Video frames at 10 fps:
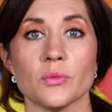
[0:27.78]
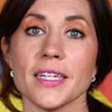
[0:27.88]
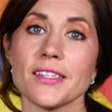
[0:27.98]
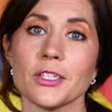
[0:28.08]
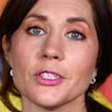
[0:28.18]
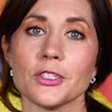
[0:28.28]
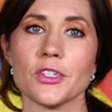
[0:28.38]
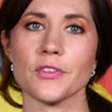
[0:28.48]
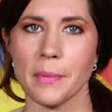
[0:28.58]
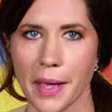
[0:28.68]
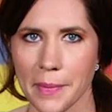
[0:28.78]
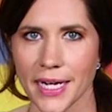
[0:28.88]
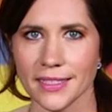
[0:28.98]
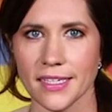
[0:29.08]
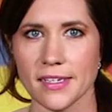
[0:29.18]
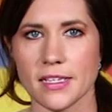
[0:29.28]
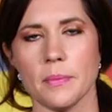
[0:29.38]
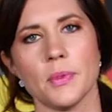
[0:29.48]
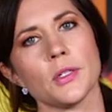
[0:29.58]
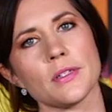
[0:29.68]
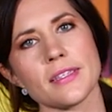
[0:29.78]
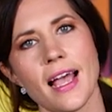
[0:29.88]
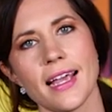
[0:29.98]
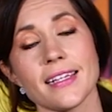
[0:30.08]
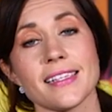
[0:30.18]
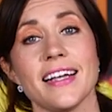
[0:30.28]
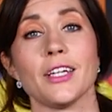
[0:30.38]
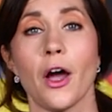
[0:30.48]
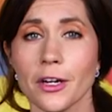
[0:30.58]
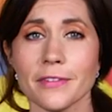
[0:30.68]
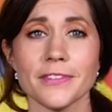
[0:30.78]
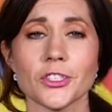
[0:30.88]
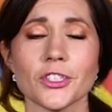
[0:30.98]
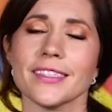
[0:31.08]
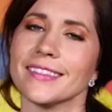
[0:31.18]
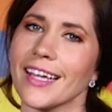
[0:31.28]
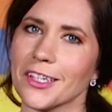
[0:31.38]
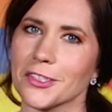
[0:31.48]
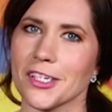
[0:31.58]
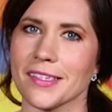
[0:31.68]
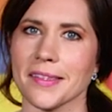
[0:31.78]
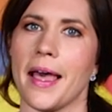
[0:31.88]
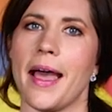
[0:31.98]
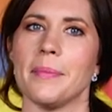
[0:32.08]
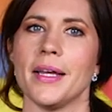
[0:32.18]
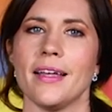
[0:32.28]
Researchers from MIT's Computer Science and Artificial Intelligence Lab